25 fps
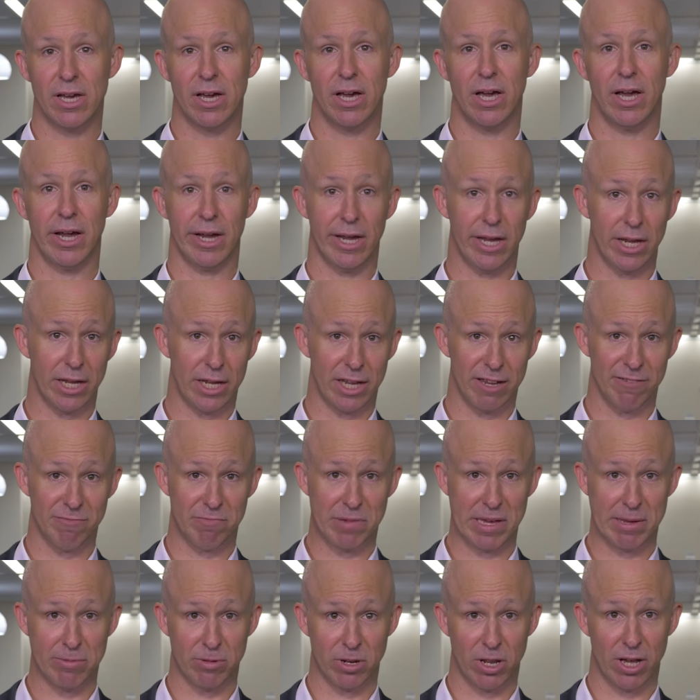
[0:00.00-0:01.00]
It can give
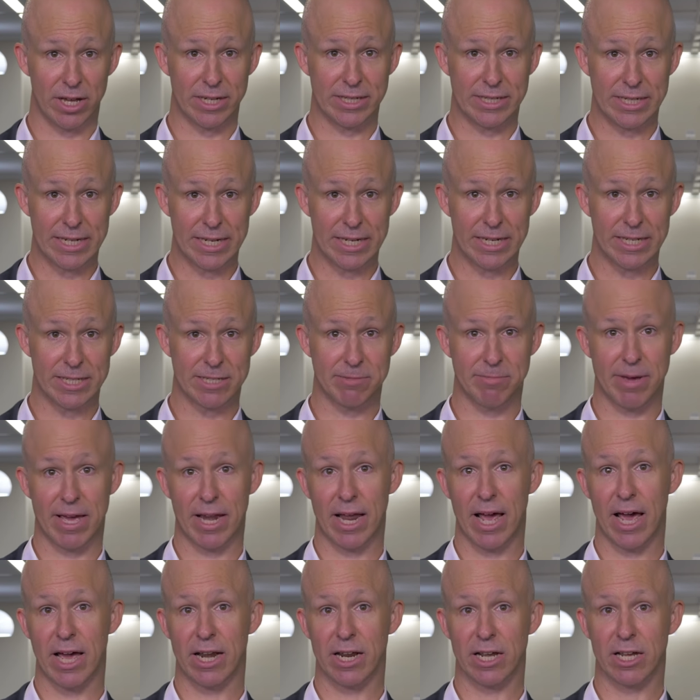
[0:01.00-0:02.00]
people ideas about
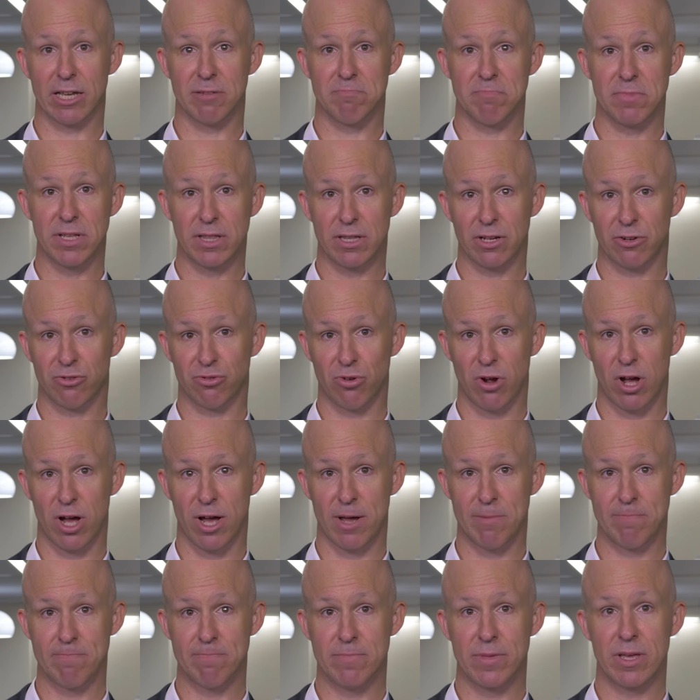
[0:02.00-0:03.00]
how to commit the
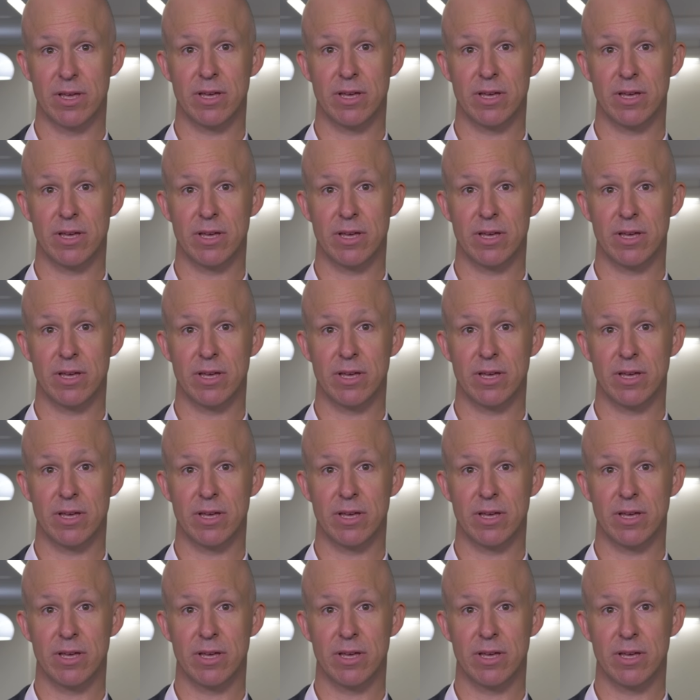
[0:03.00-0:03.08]
crime.